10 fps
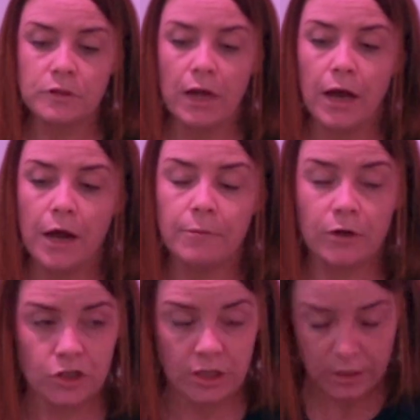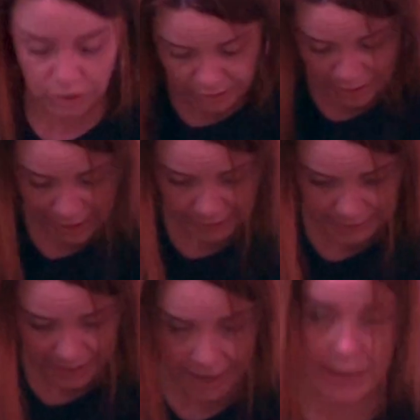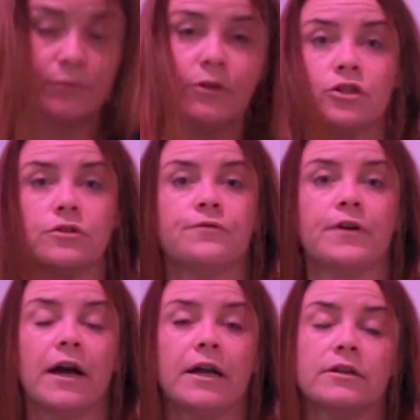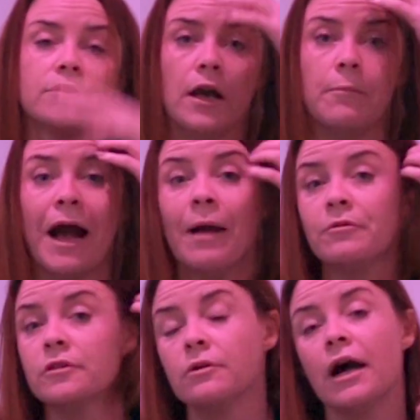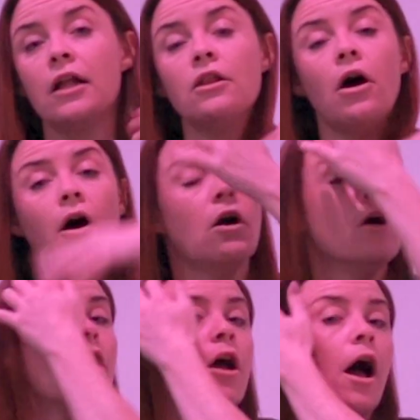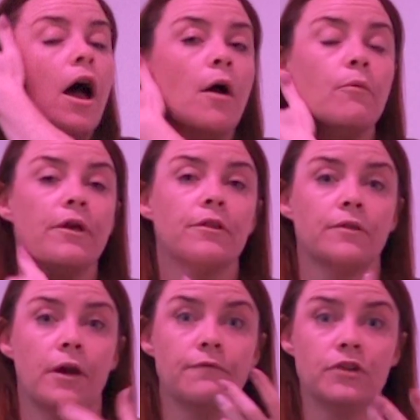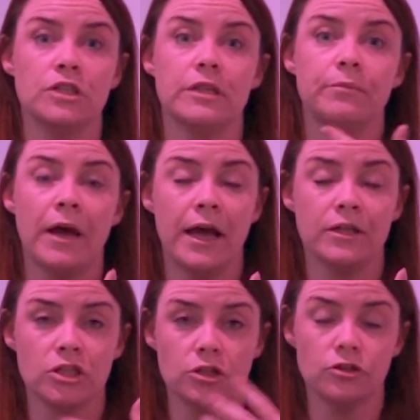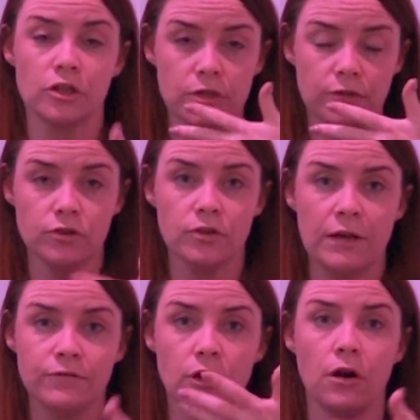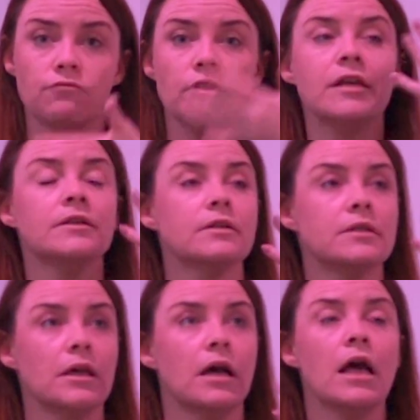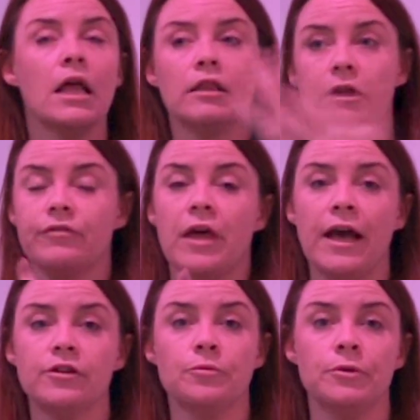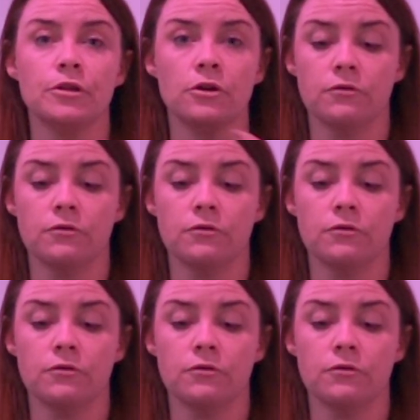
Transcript: because she hangs her head, which you'll find happens quite a lot with visually impaired children because they just haven't got a reason to lift the head up and look